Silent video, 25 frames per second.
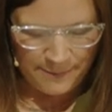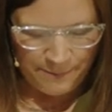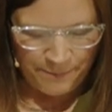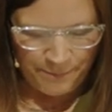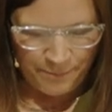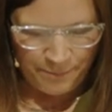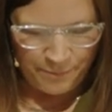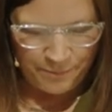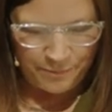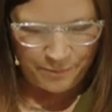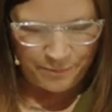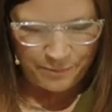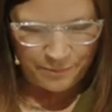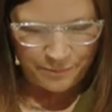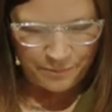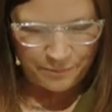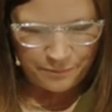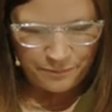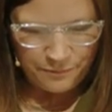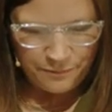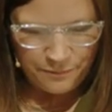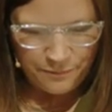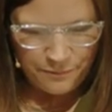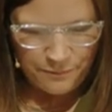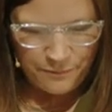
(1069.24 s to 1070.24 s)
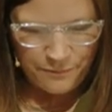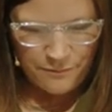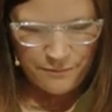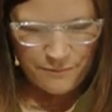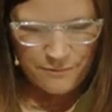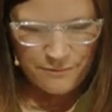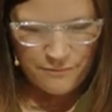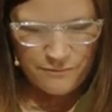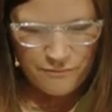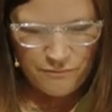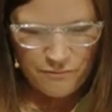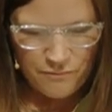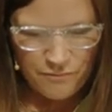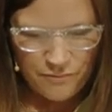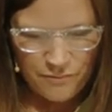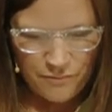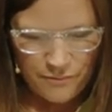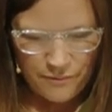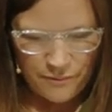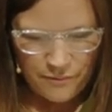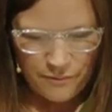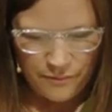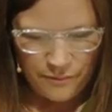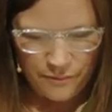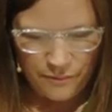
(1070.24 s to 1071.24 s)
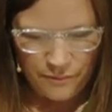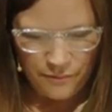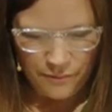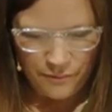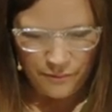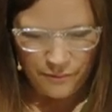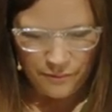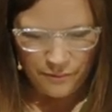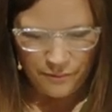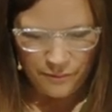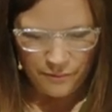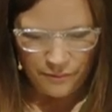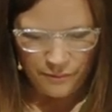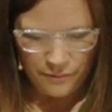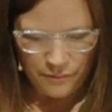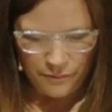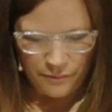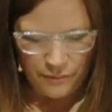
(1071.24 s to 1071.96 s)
(silence)